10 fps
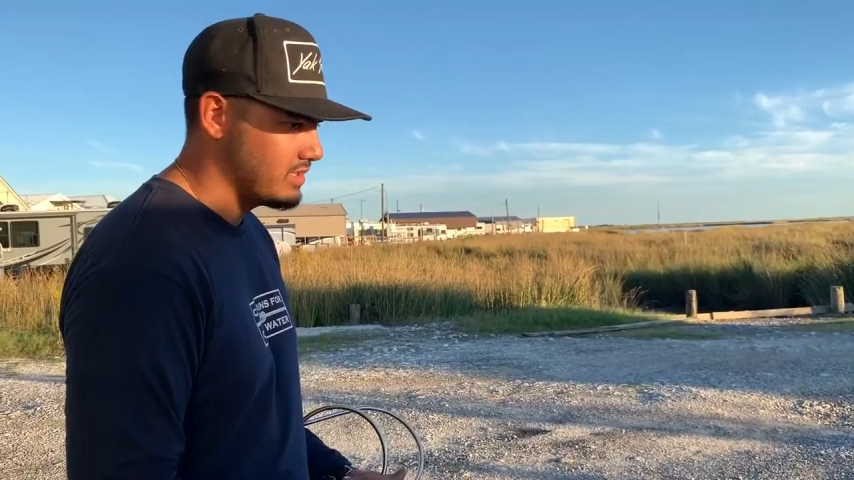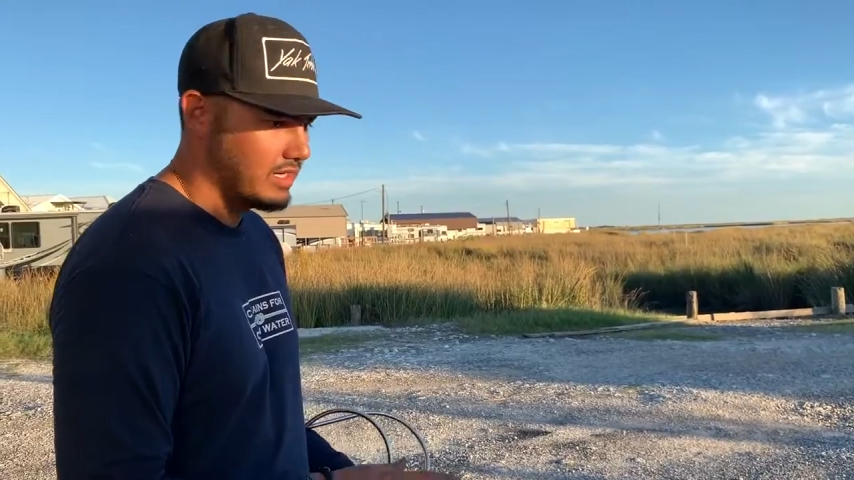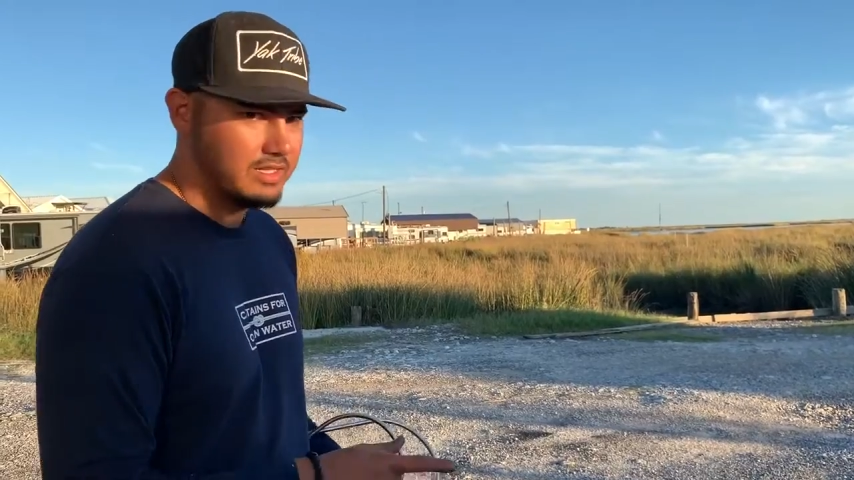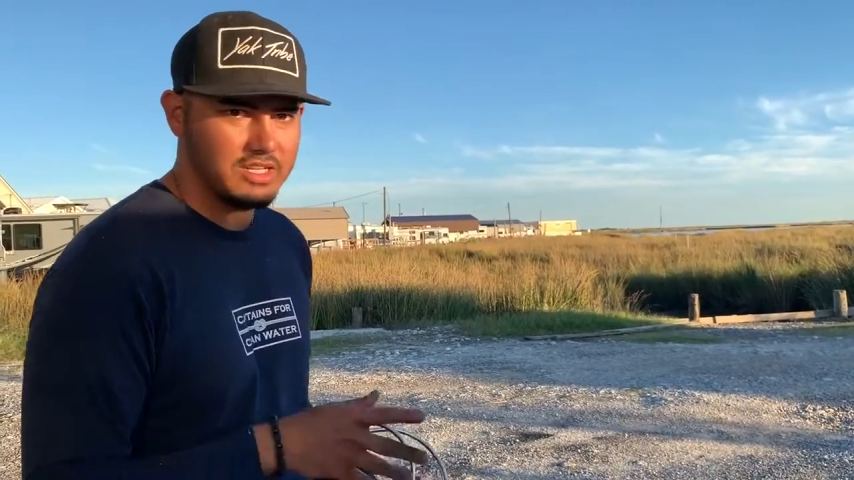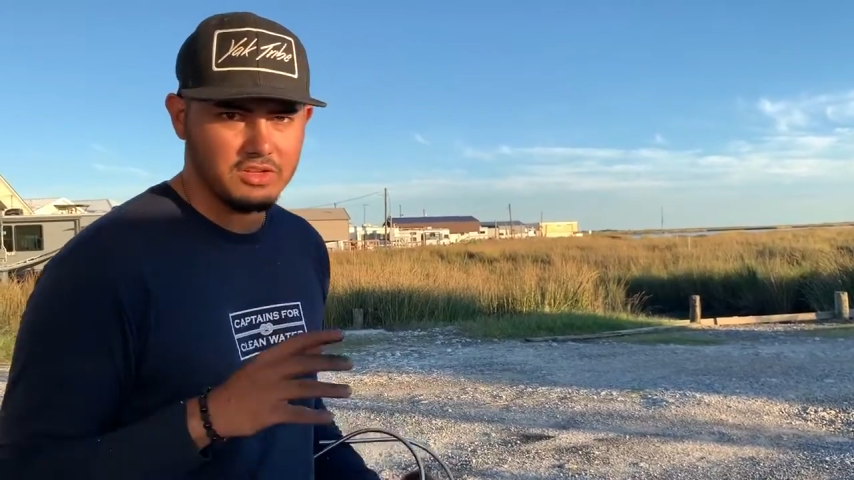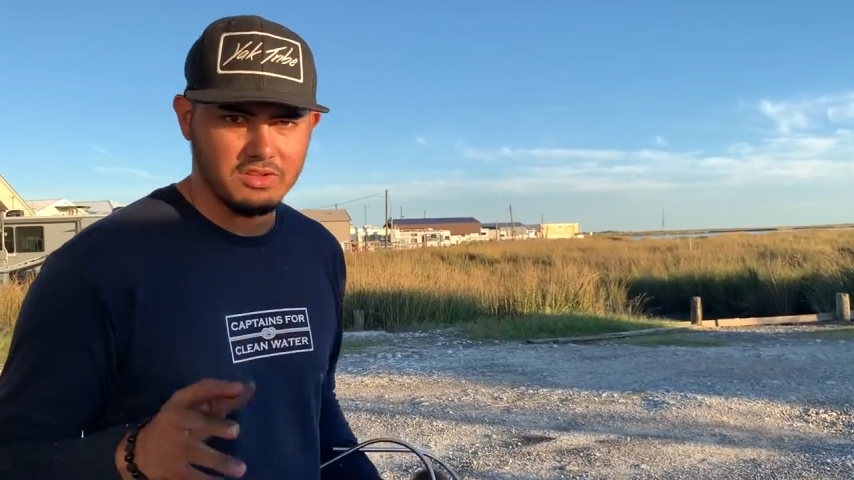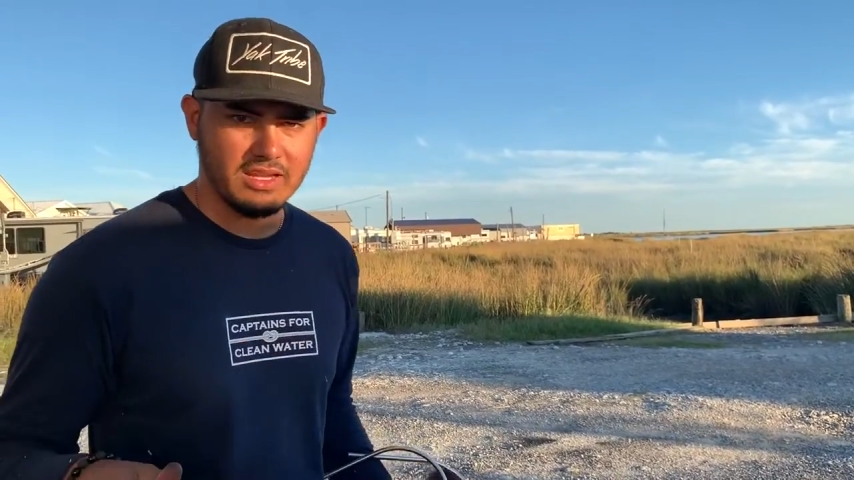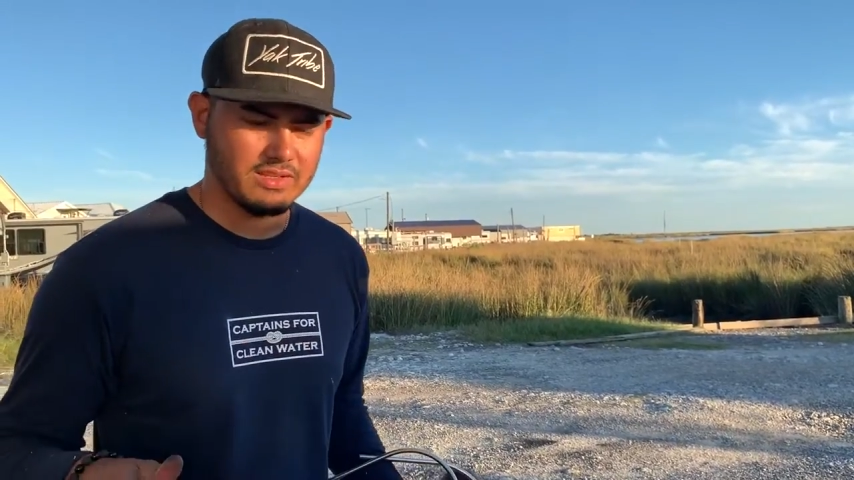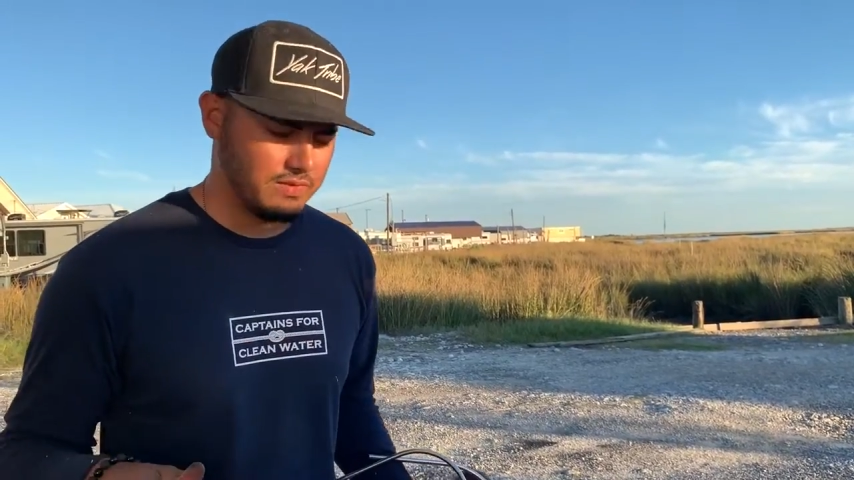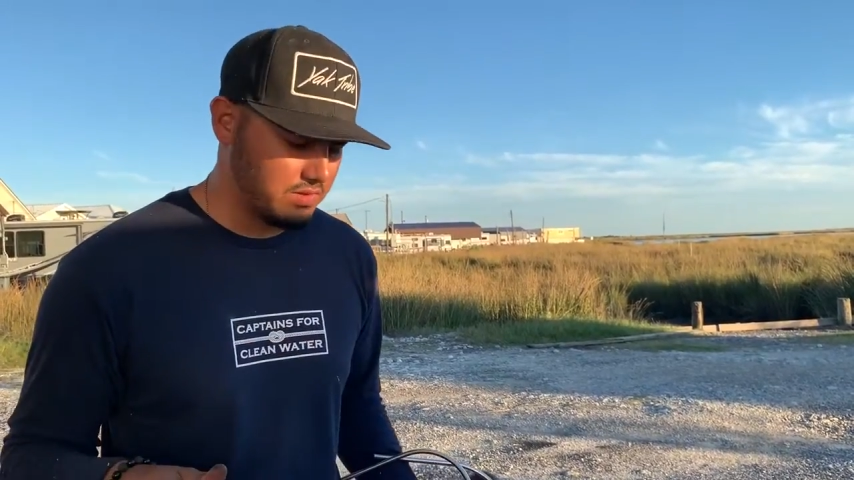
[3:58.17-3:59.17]
done here the
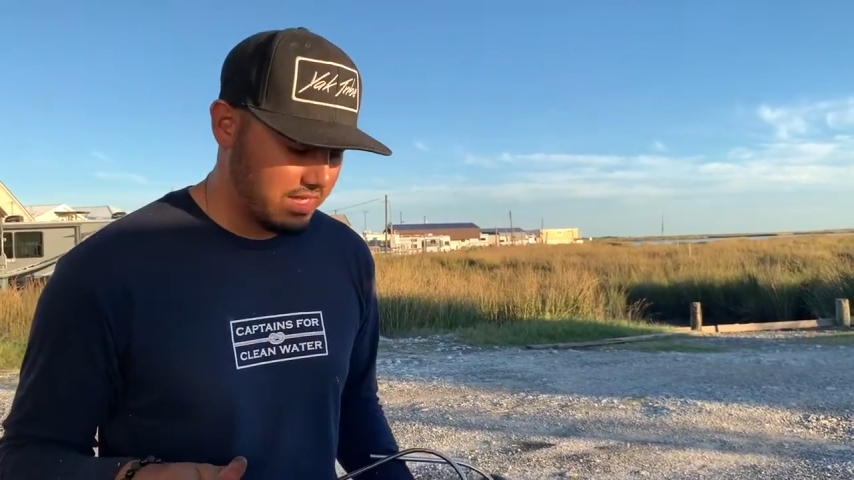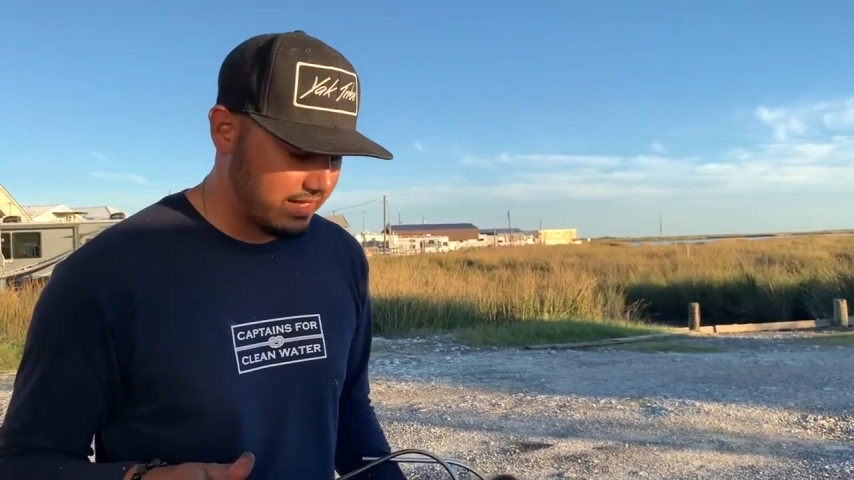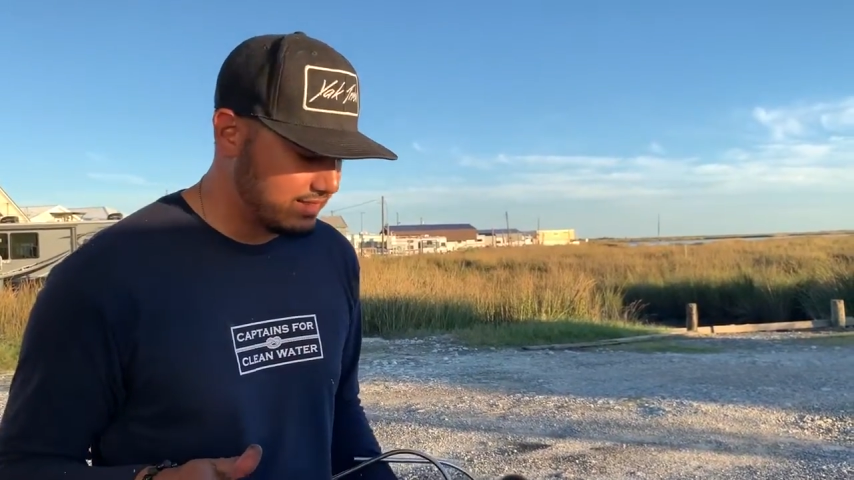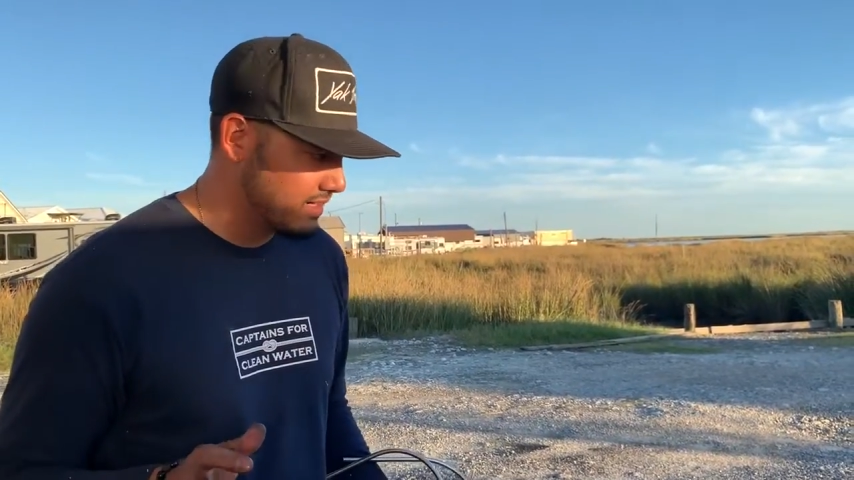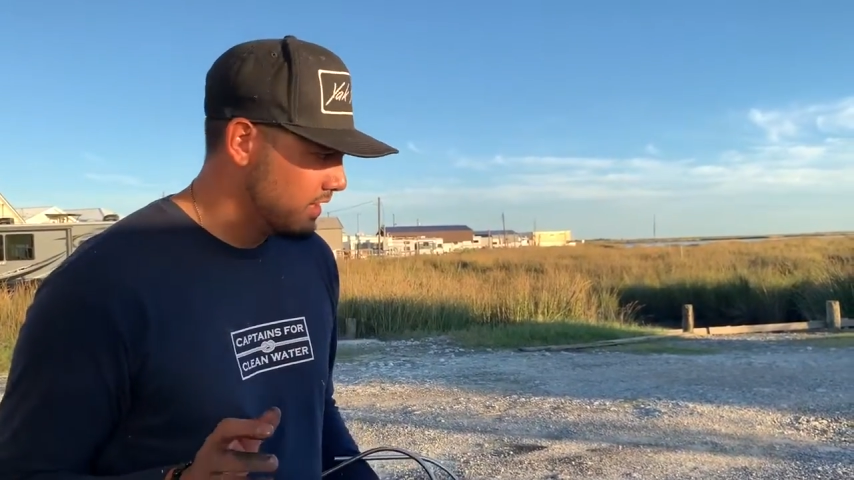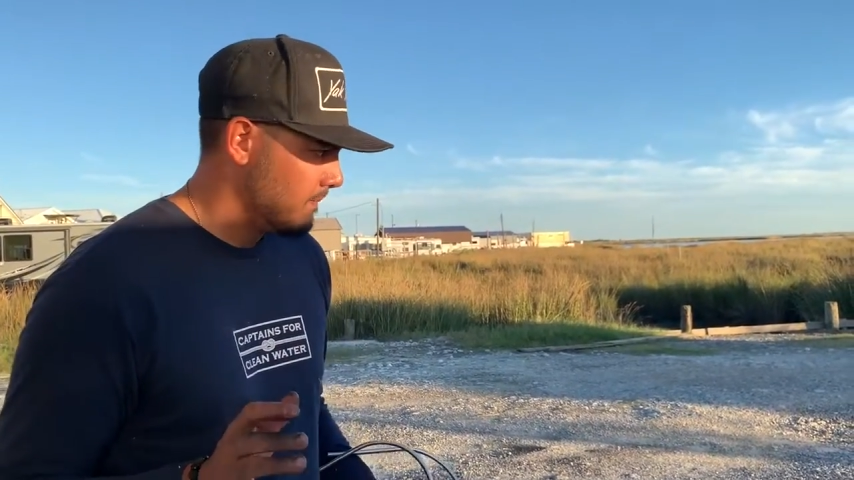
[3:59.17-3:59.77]
next few days,